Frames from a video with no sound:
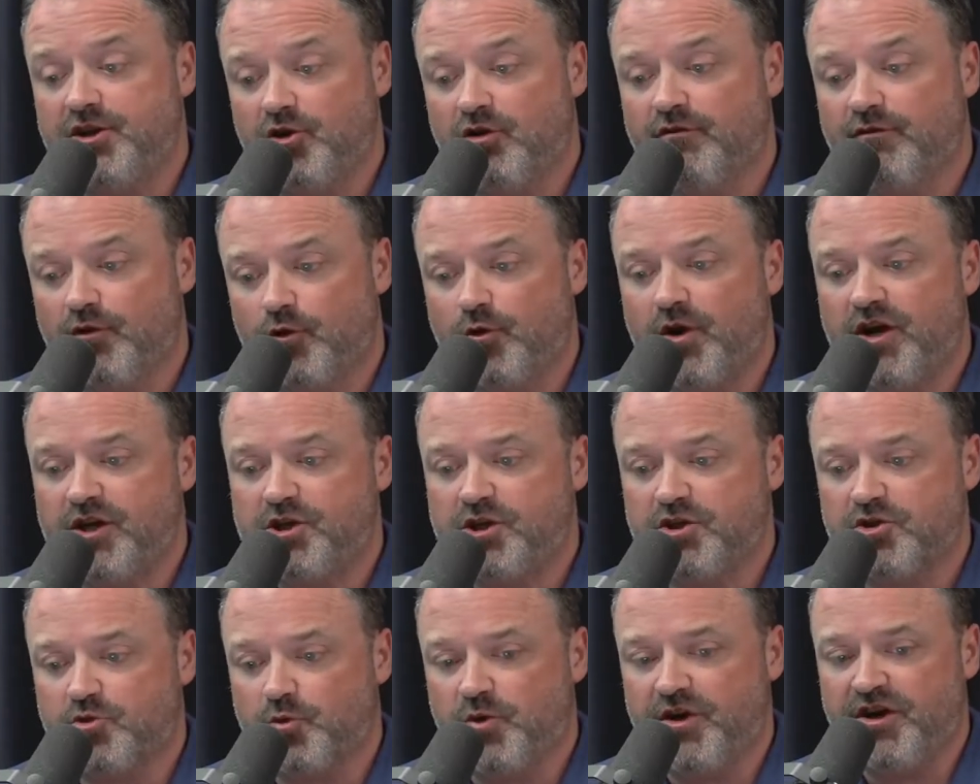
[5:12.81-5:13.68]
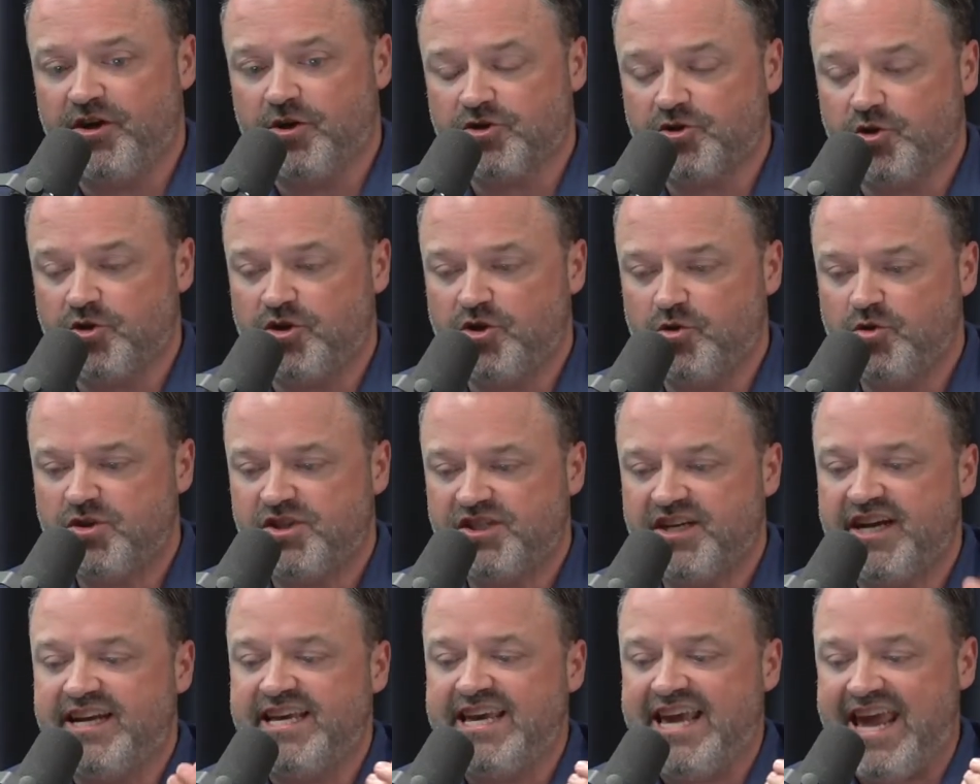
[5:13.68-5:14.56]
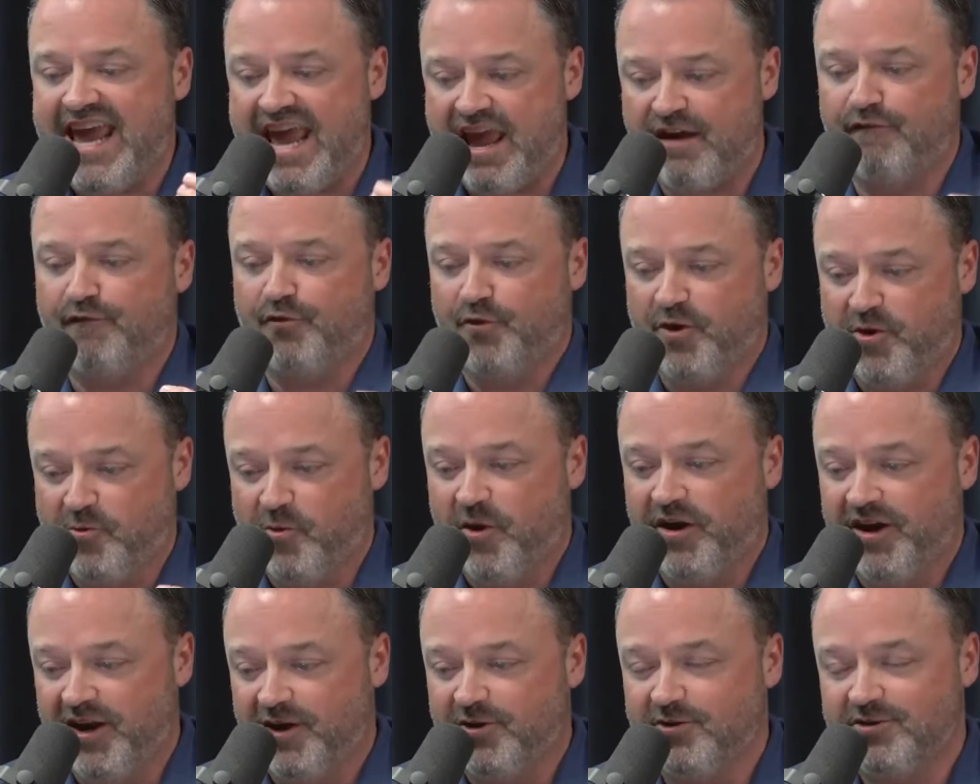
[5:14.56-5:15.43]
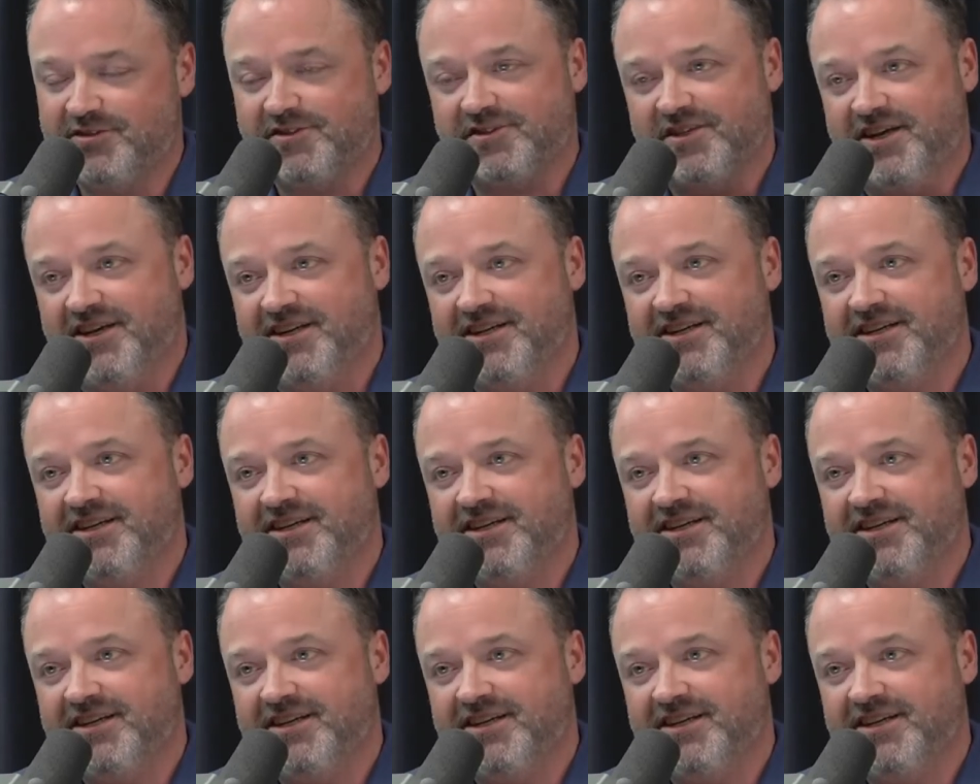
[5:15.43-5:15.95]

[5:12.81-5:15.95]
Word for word: you're a voracious reader, so you study everyone under the sun.